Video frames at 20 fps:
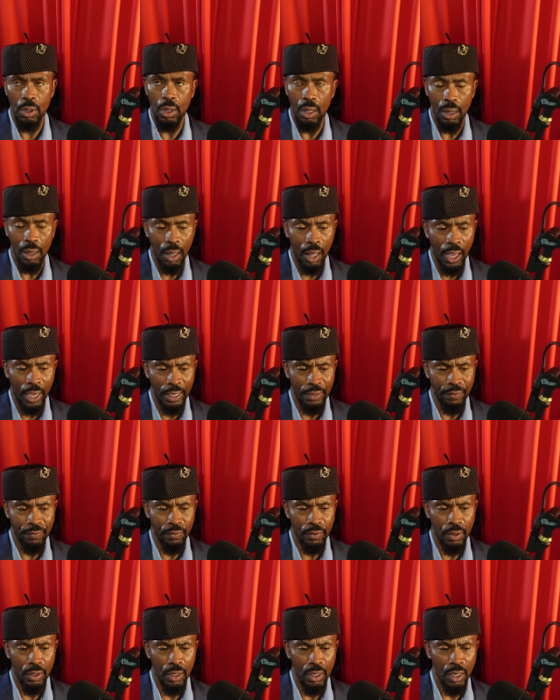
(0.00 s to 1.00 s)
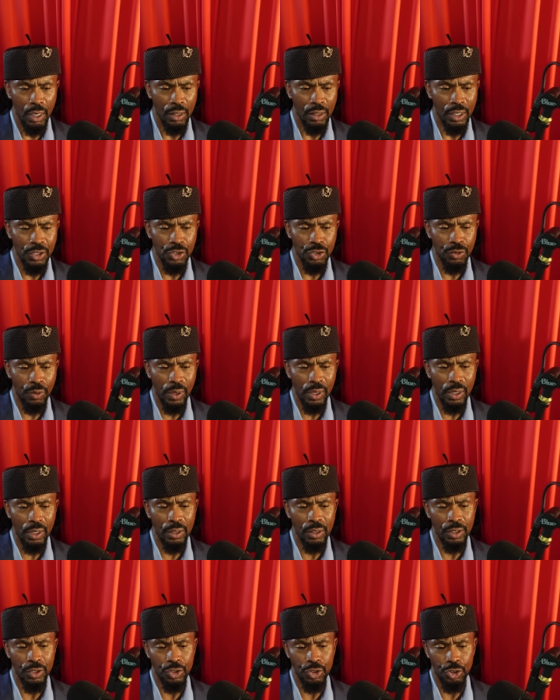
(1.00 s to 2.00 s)
life. This training
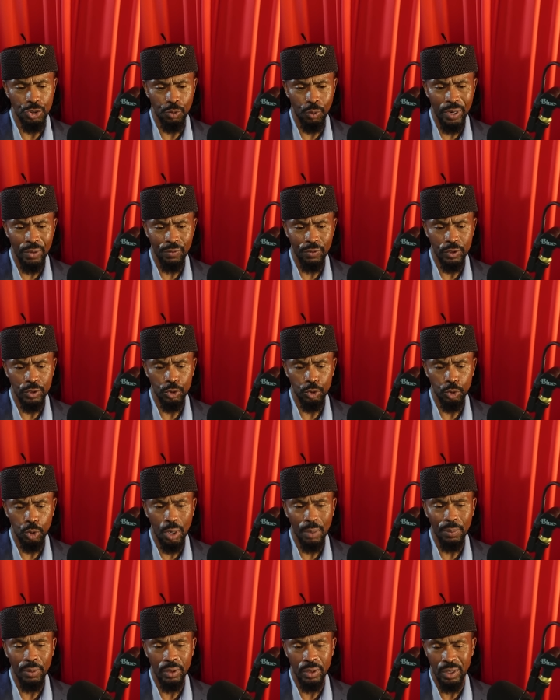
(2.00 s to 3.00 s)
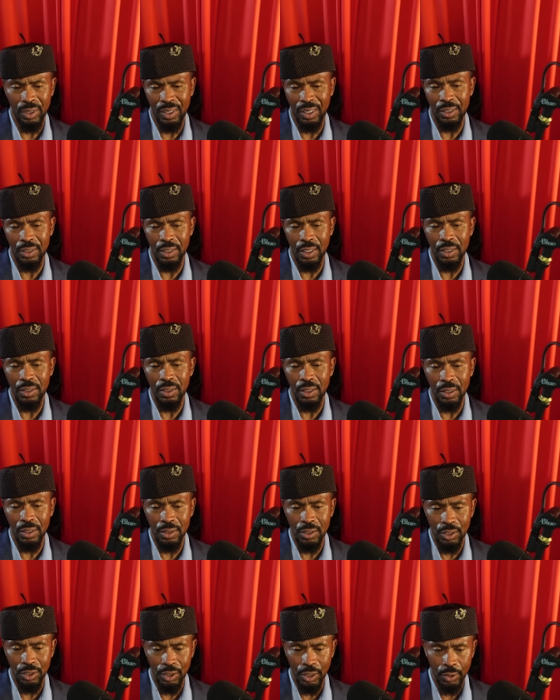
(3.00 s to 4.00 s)
is great for sharpening existing
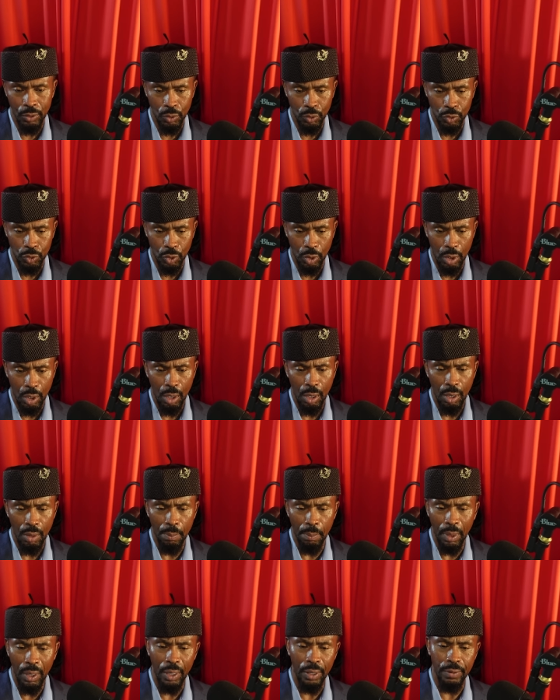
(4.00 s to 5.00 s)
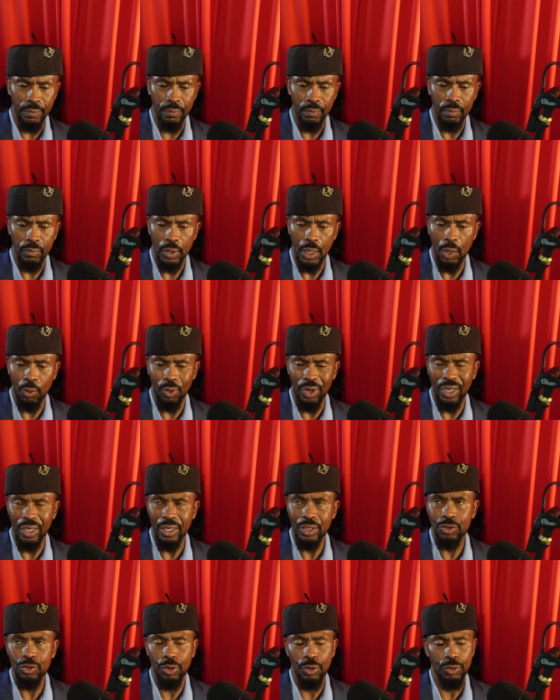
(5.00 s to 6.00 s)
skills, but it will
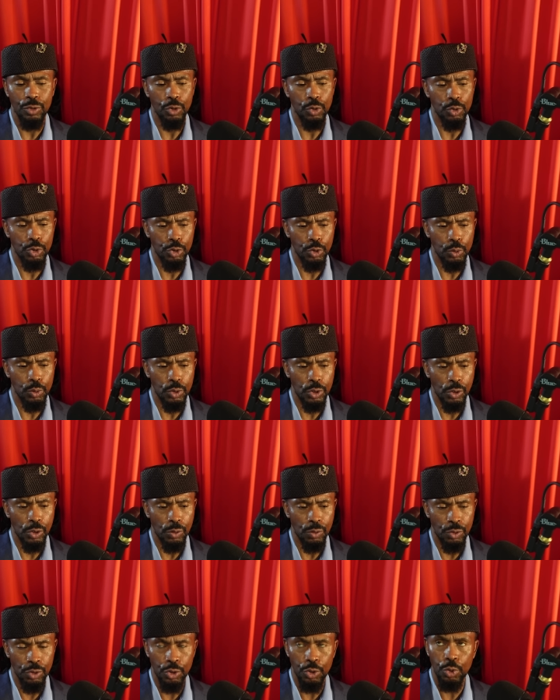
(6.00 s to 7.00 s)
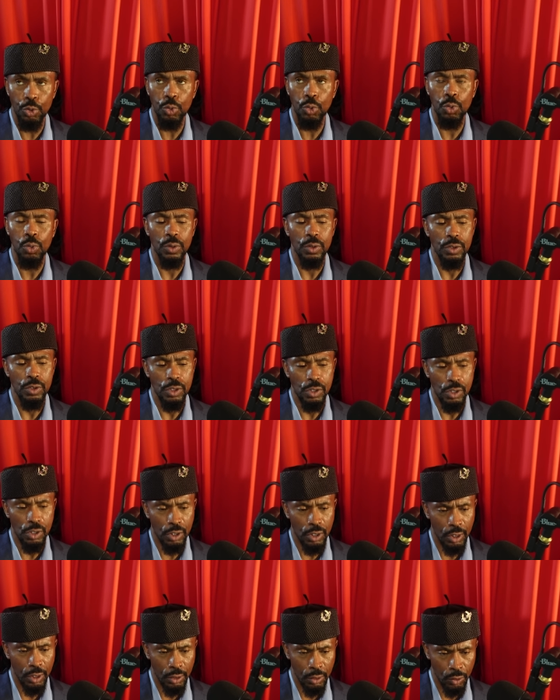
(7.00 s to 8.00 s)
introduce you to new
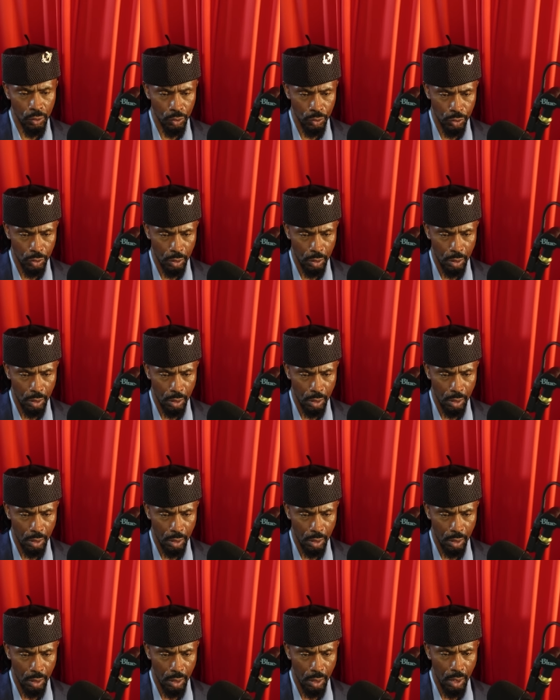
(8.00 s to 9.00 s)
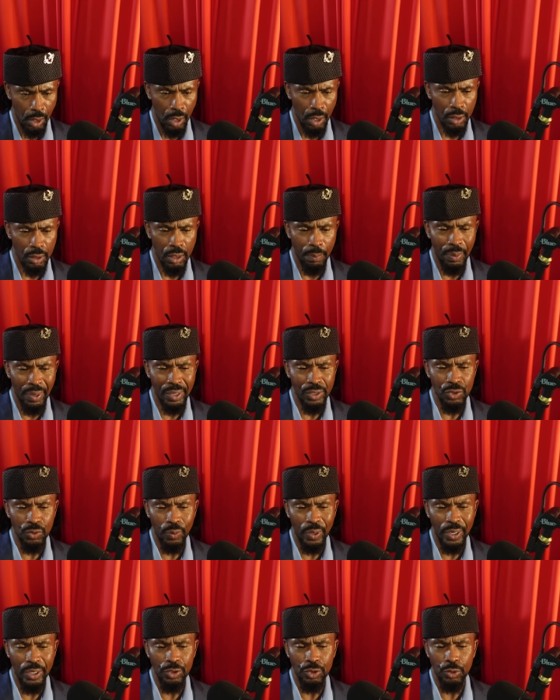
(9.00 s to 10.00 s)
skills. The best
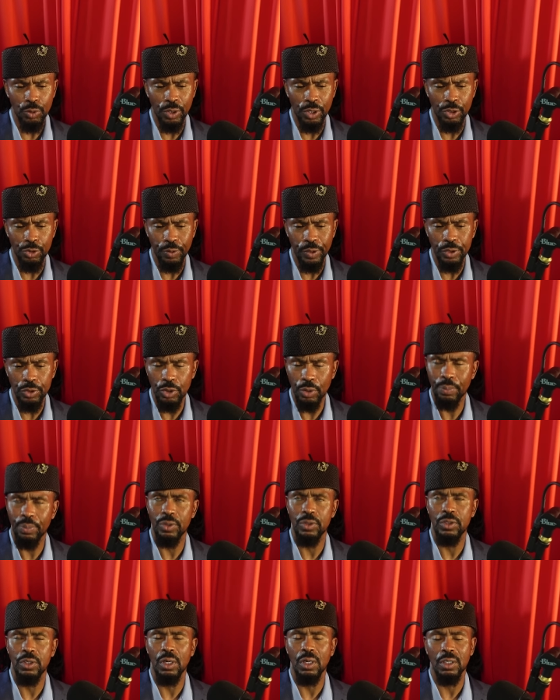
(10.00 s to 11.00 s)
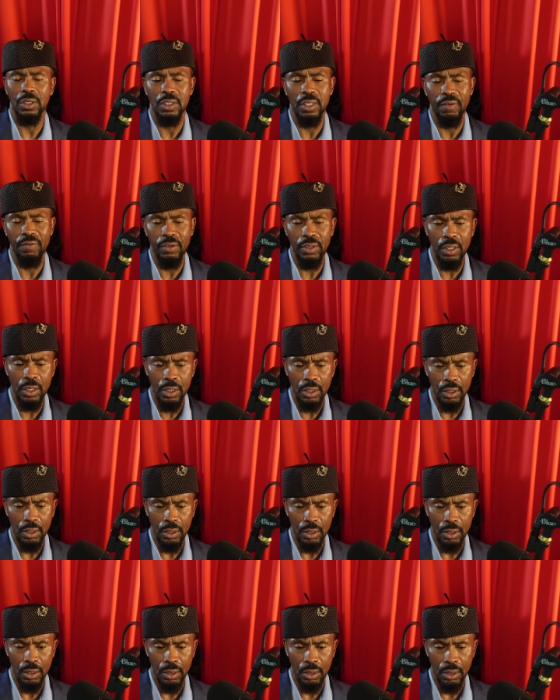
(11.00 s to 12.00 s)
way to increase your productivity
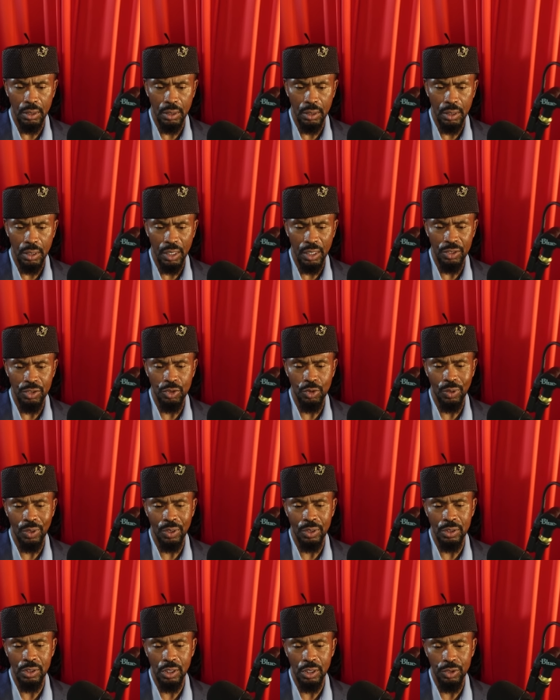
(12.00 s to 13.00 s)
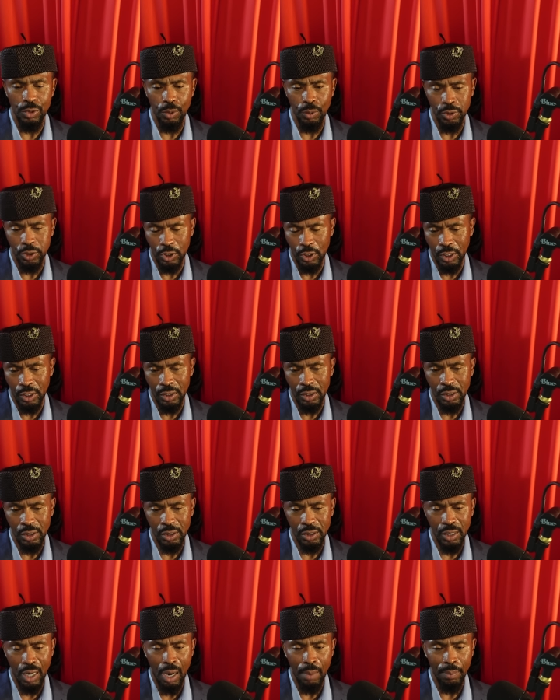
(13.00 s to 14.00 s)
is to continuously
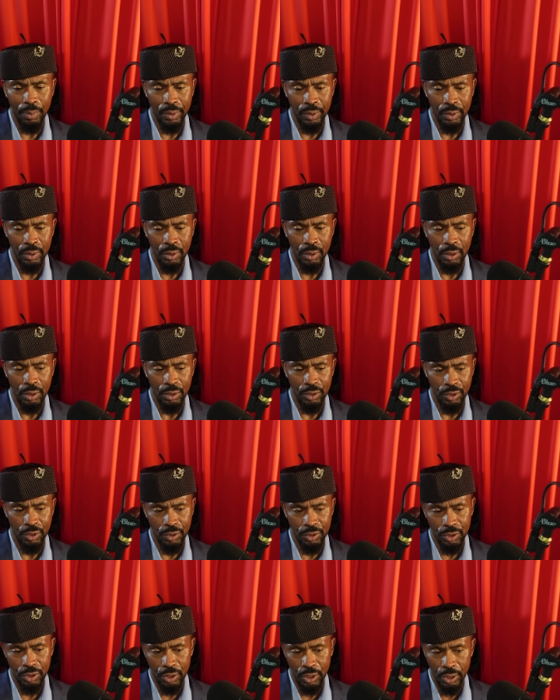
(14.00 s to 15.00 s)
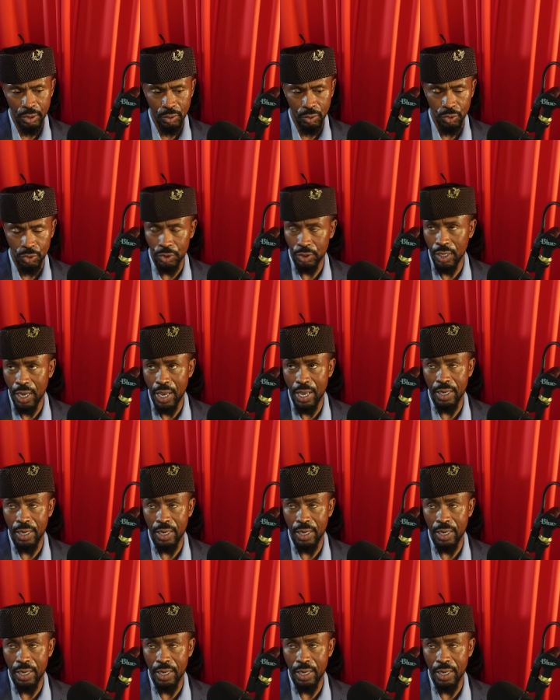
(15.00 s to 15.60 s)
sharpen your skill set.